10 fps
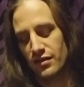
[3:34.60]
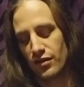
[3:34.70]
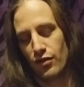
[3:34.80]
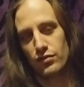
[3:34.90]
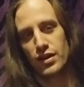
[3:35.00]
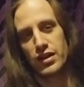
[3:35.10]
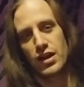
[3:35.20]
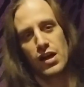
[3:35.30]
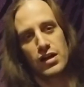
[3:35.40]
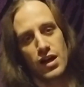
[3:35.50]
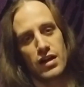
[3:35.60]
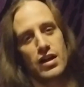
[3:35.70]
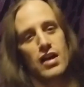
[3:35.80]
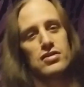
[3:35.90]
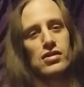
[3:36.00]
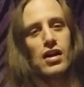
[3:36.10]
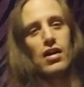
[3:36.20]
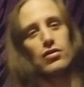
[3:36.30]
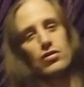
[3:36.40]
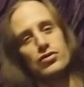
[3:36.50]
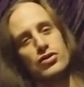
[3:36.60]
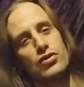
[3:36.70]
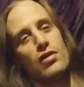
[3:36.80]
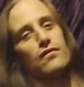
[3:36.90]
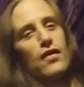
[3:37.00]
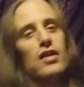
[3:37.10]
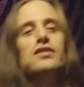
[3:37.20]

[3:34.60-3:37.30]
Only KKK's allowed on Stormfront.